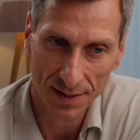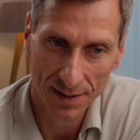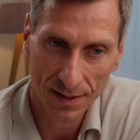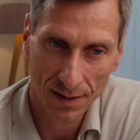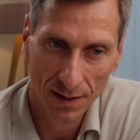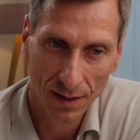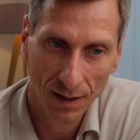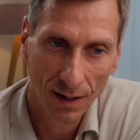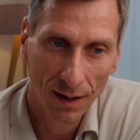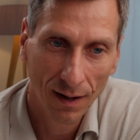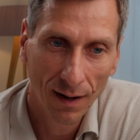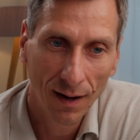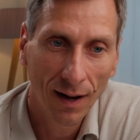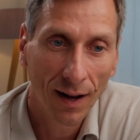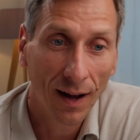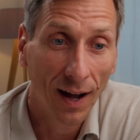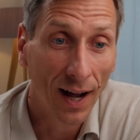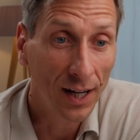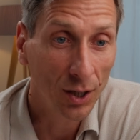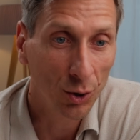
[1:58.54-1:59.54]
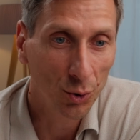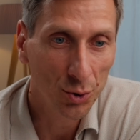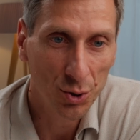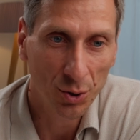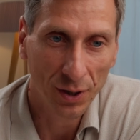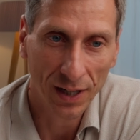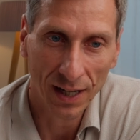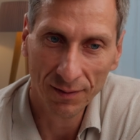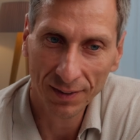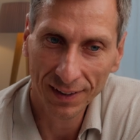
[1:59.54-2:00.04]
is. I
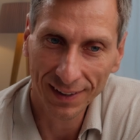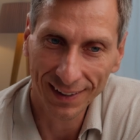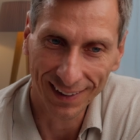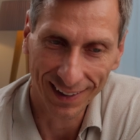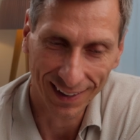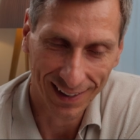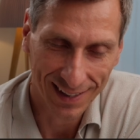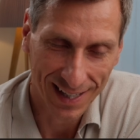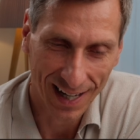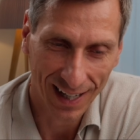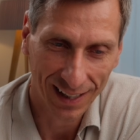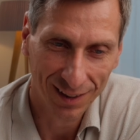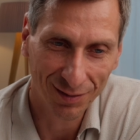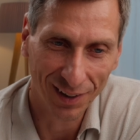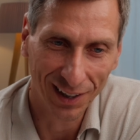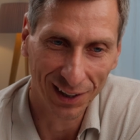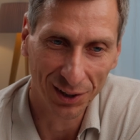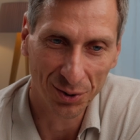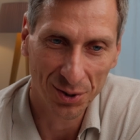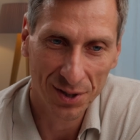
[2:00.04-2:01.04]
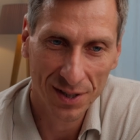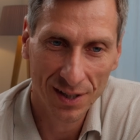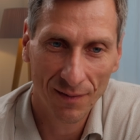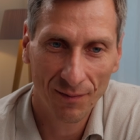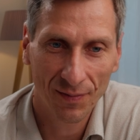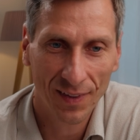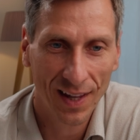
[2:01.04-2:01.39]
also gave it the exact values,